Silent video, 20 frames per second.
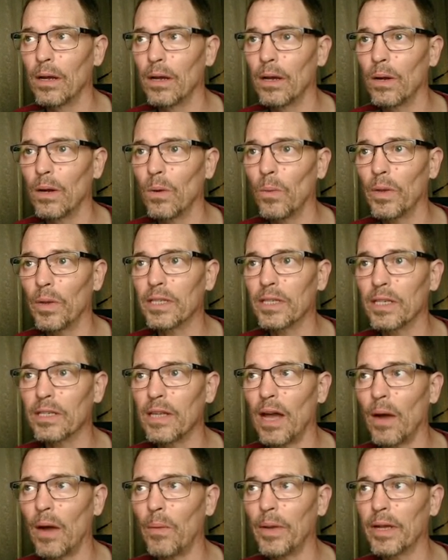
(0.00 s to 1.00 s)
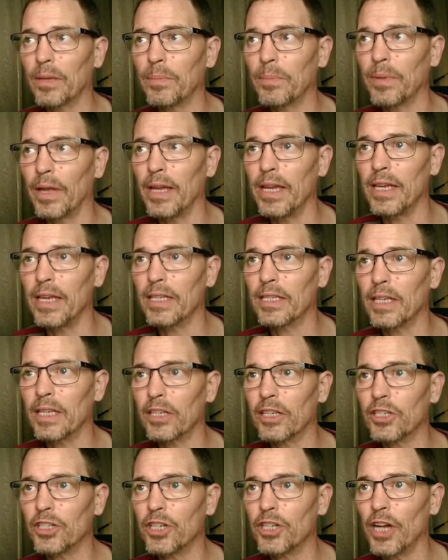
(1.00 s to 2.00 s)
what says now we could play
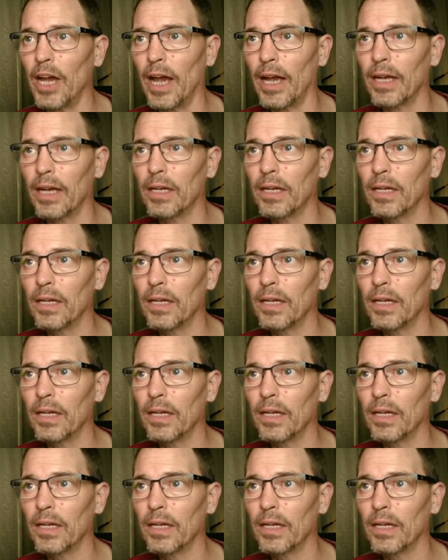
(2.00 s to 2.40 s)
e6 check.